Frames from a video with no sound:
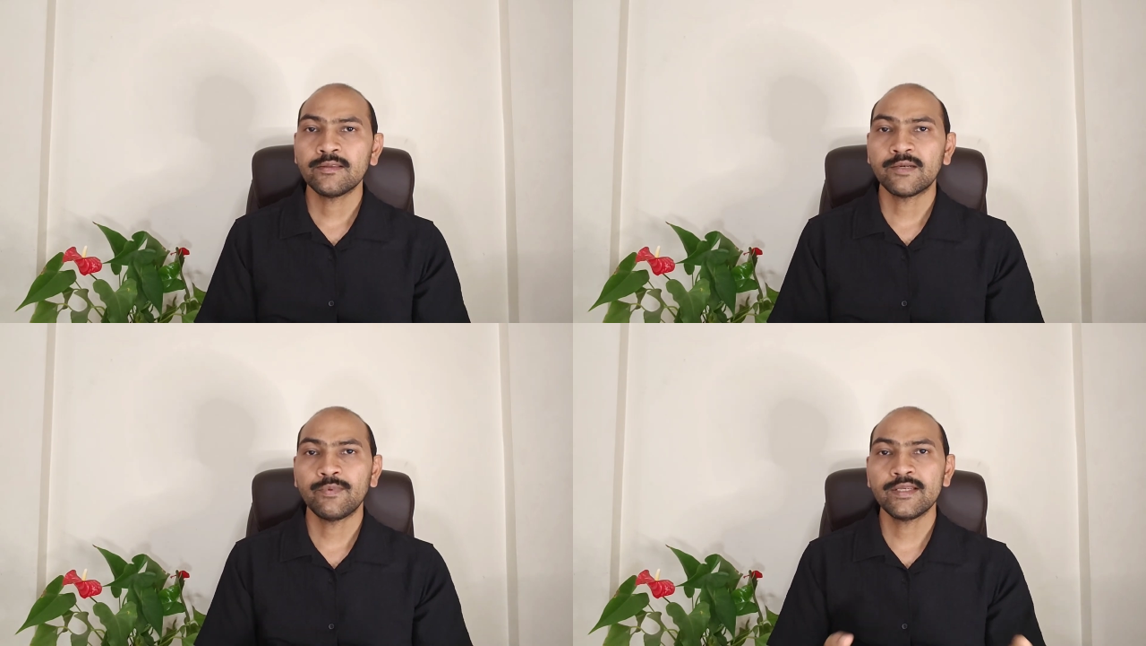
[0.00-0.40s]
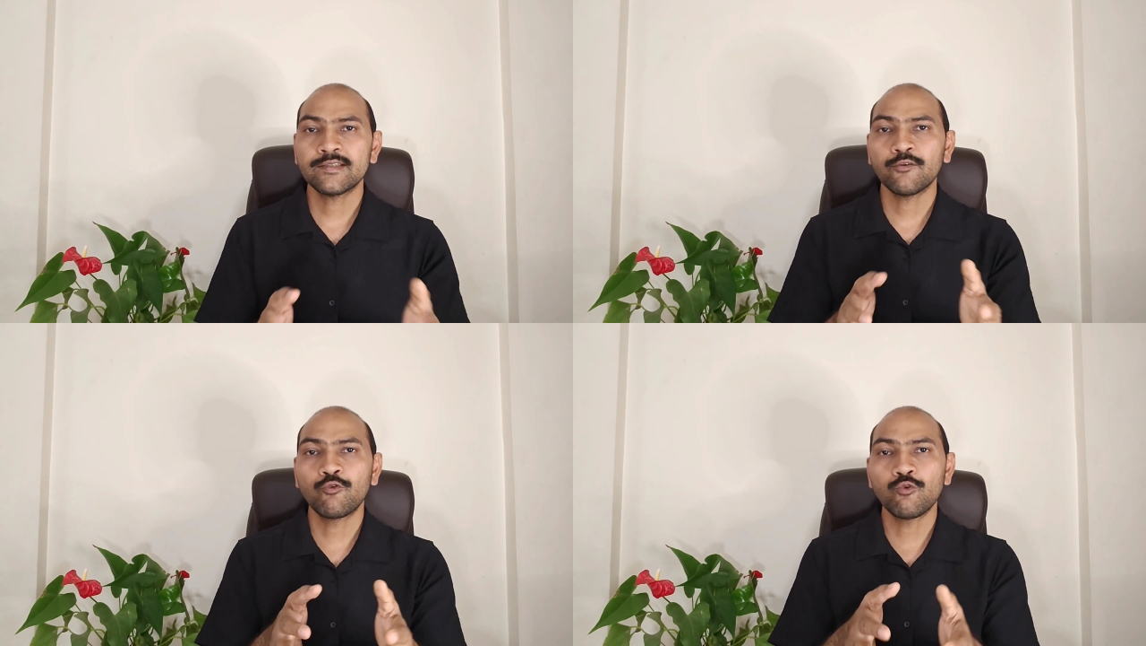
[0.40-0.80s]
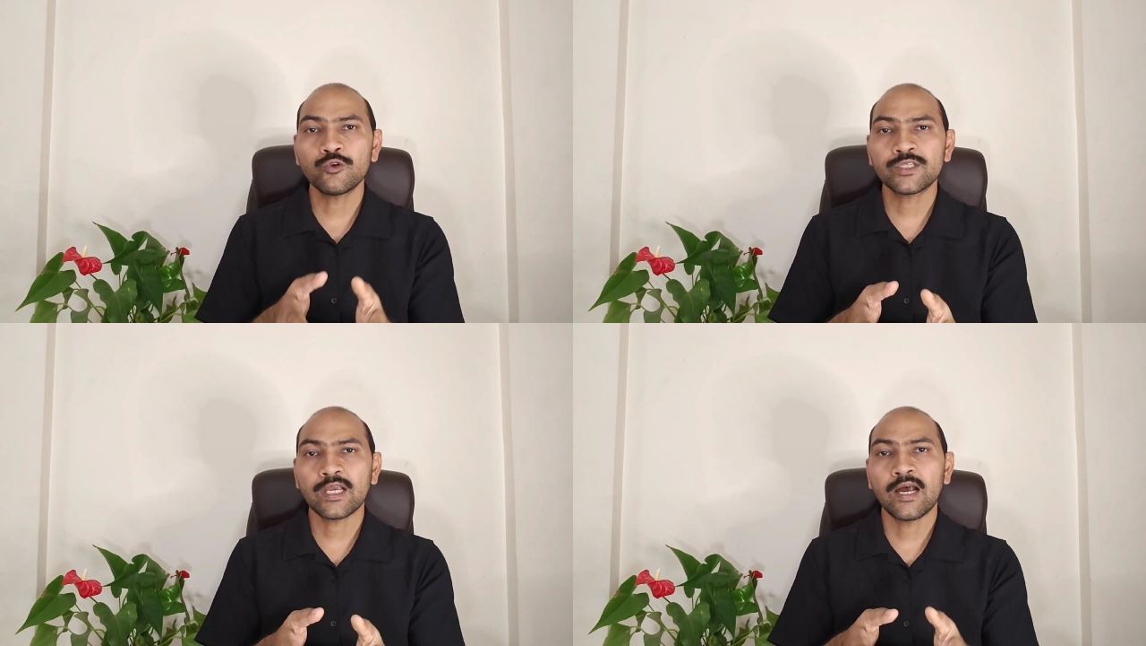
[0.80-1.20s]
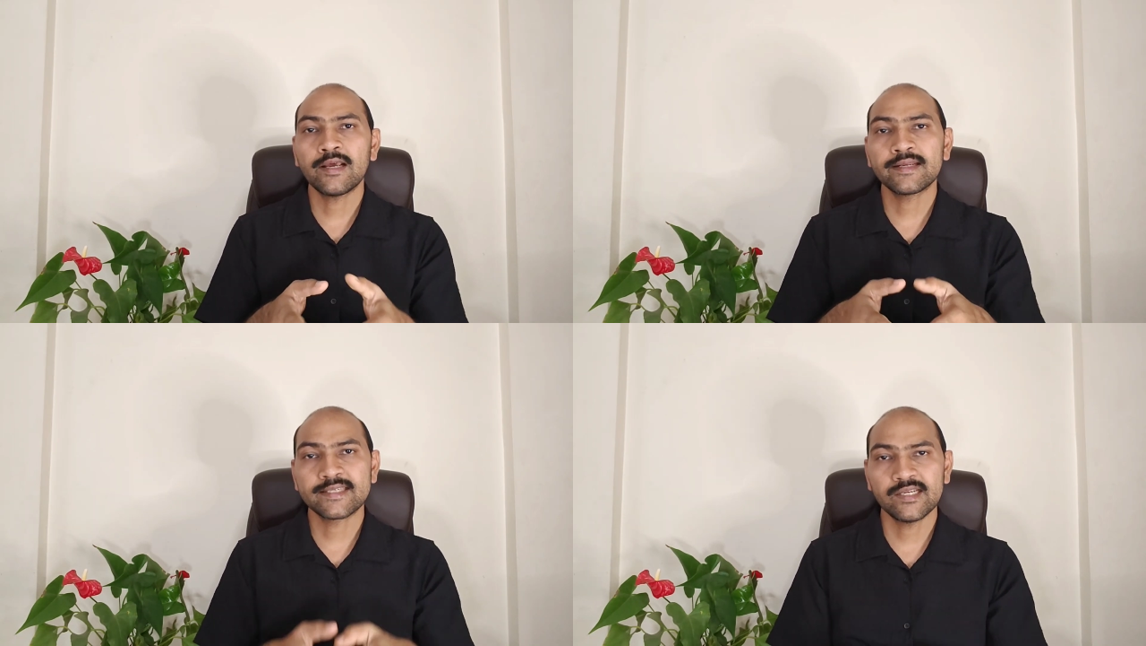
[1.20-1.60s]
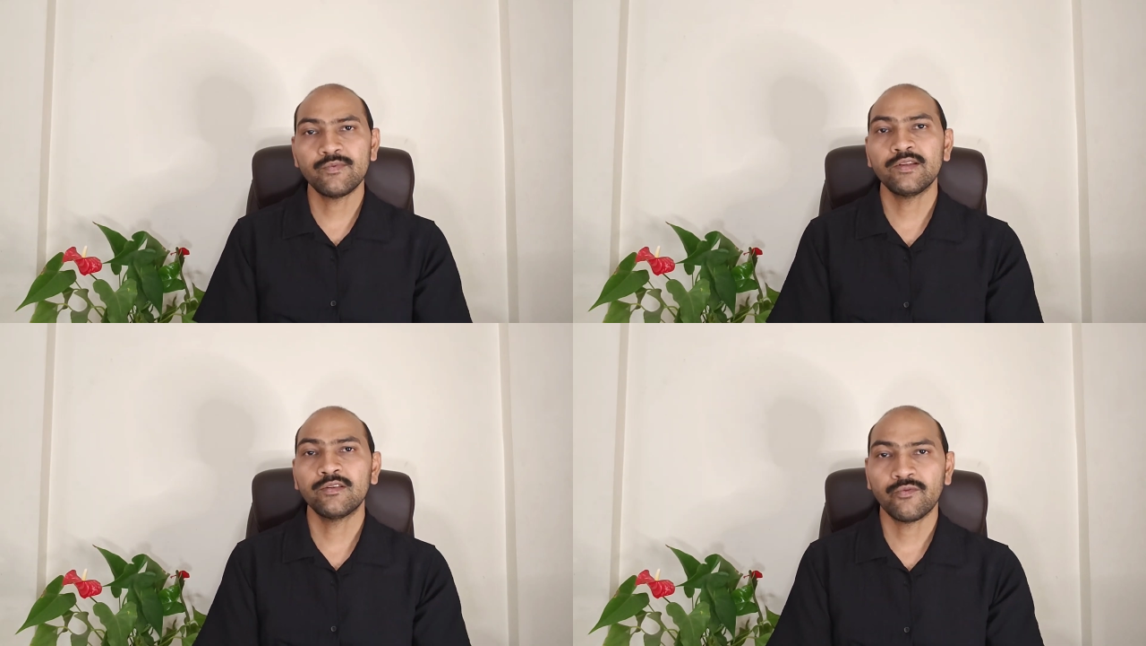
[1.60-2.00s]
That means the goods are received
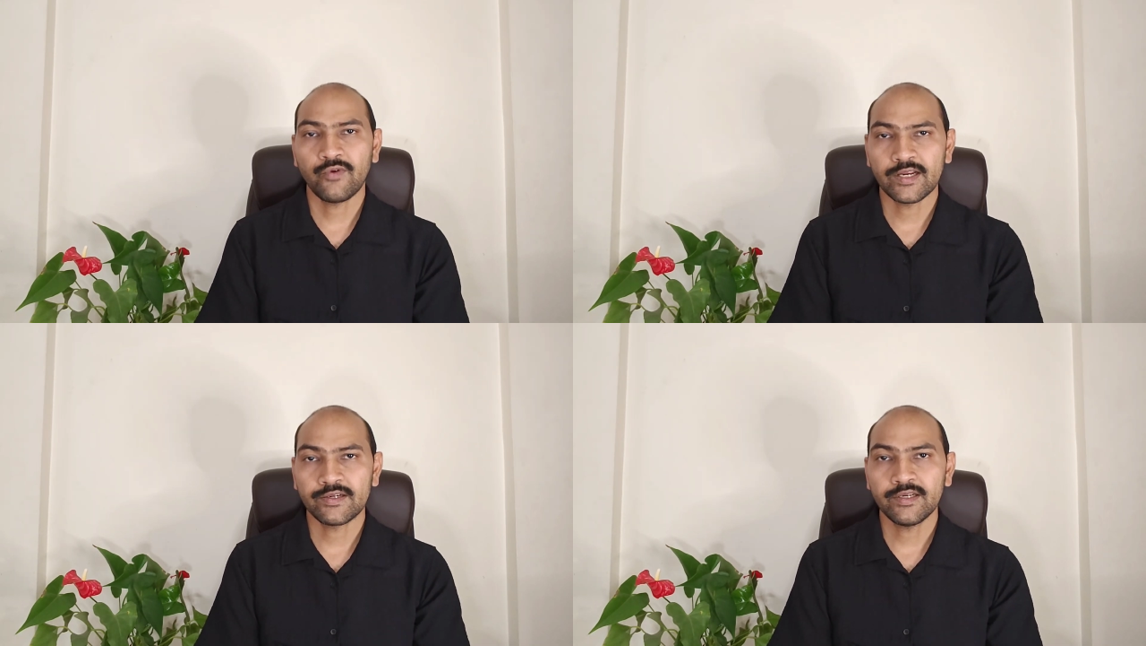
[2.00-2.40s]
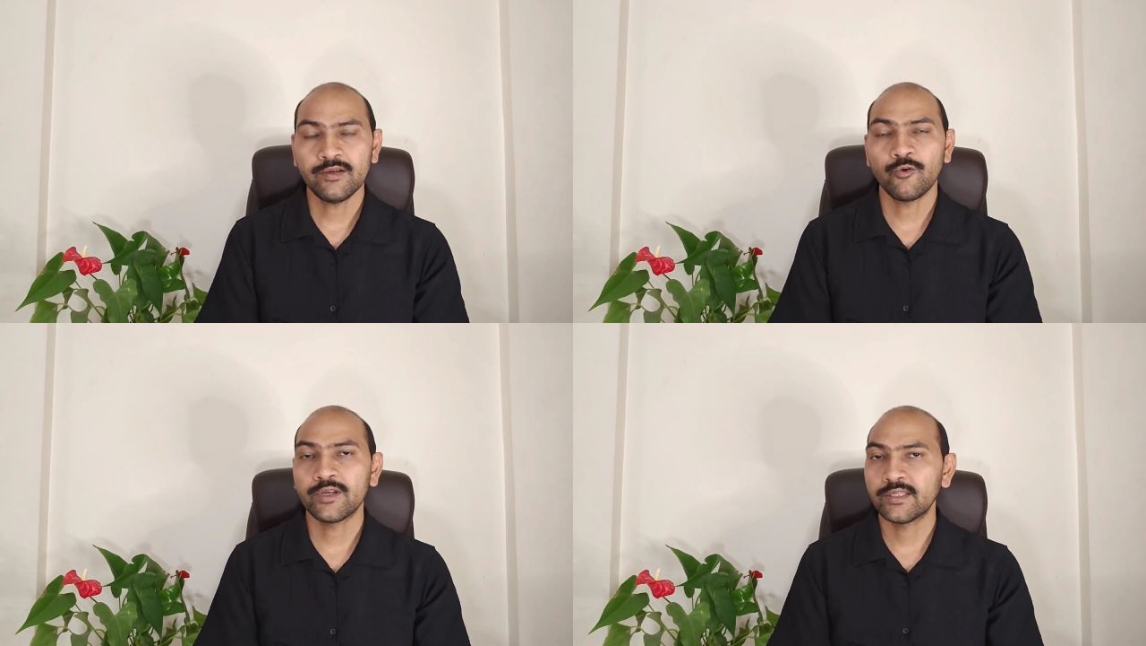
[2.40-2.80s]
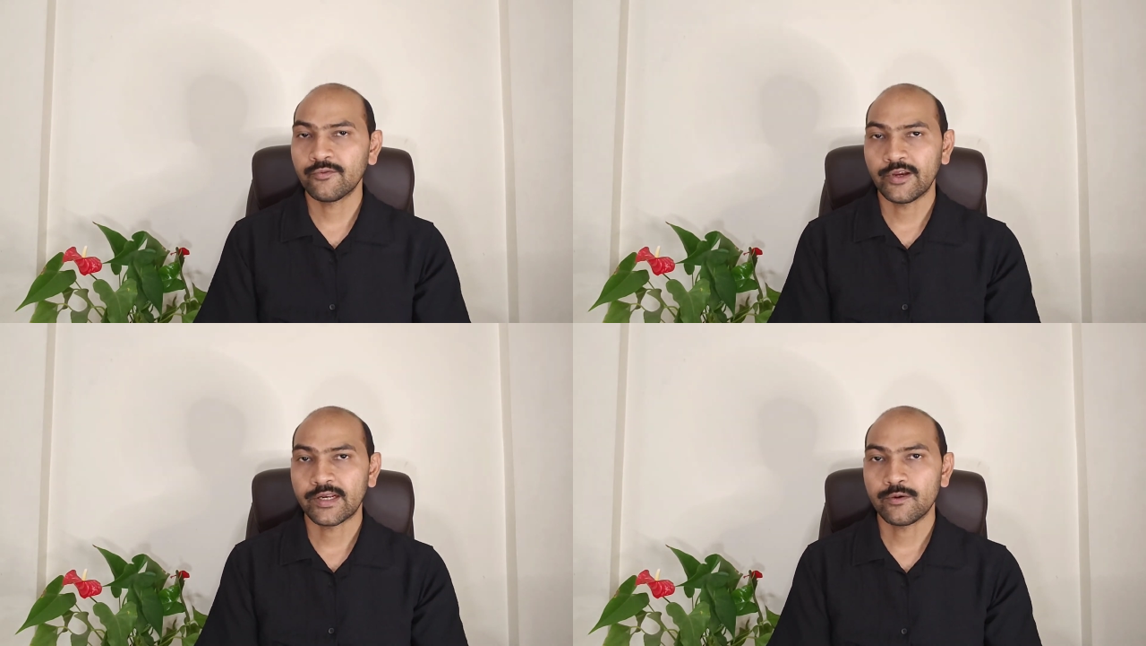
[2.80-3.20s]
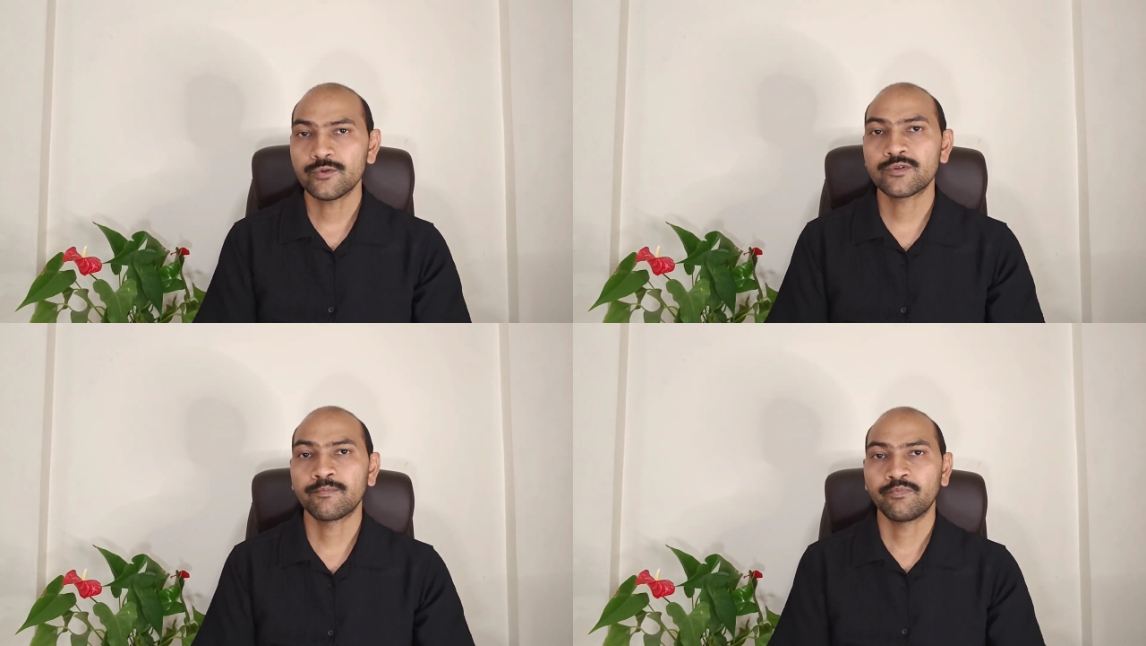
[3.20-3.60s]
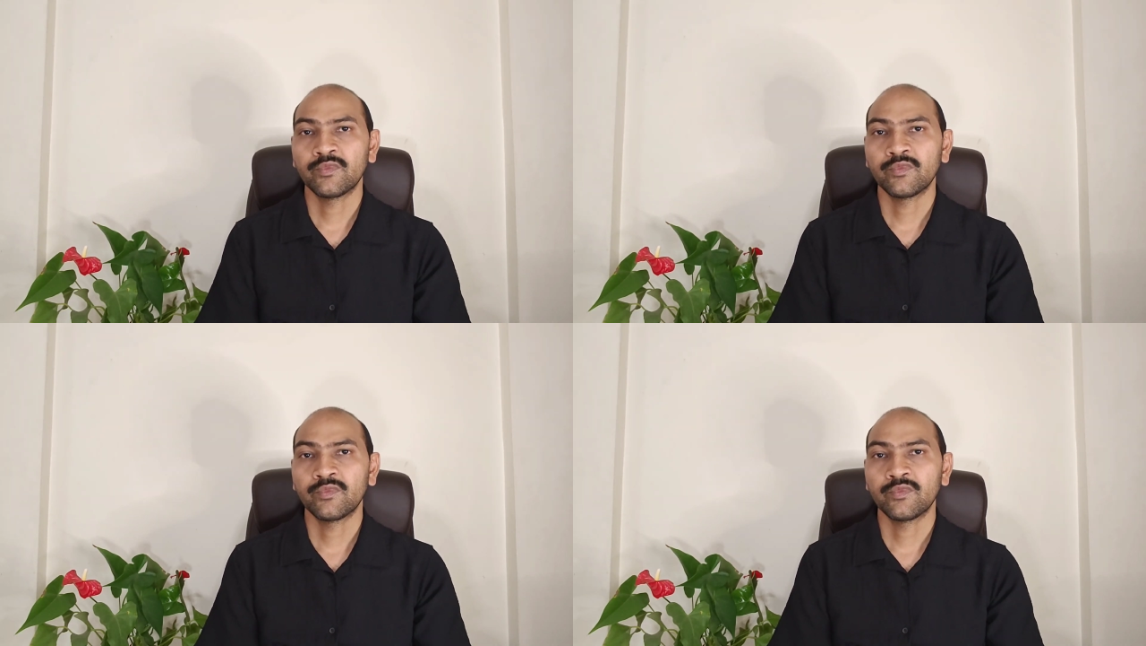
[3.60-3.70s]
in the factory or in the warehouse,